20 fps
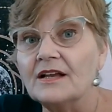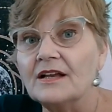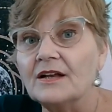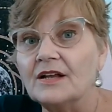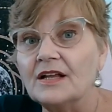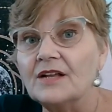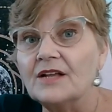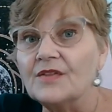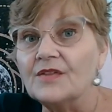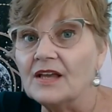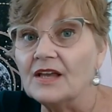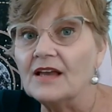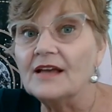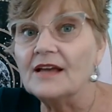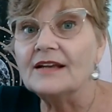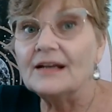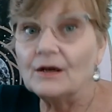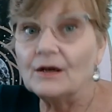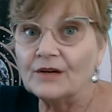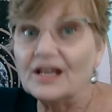in the
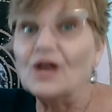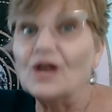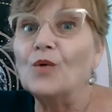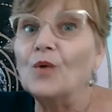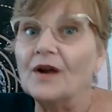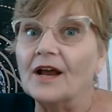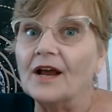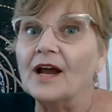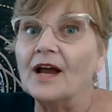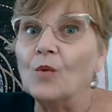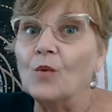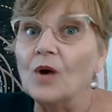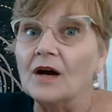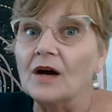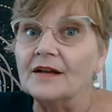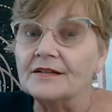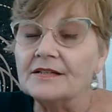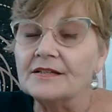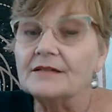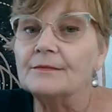end I'll get what I
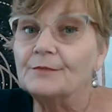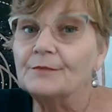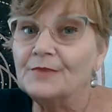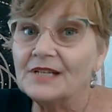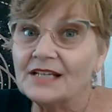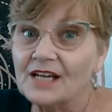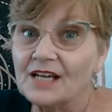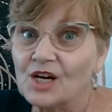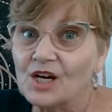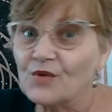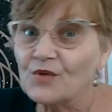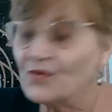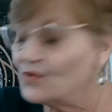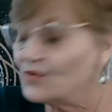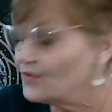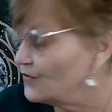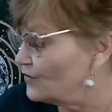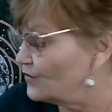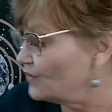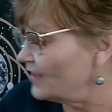want. Be careful
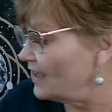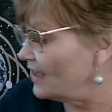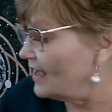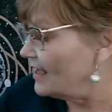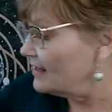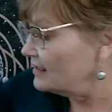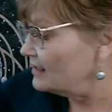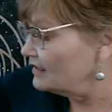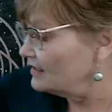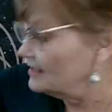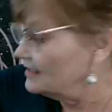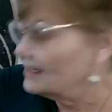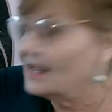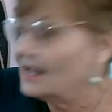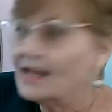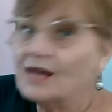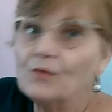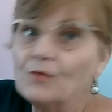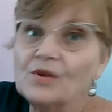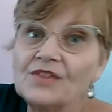for that
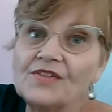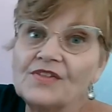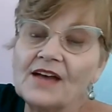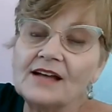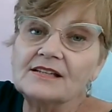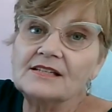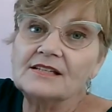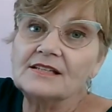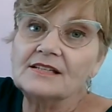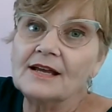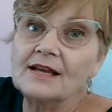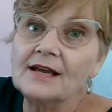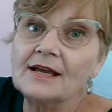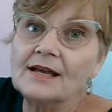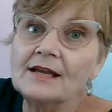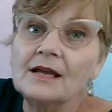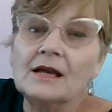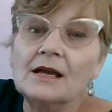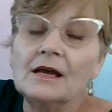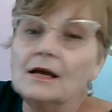today. With that
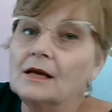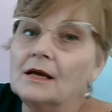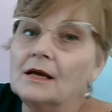today,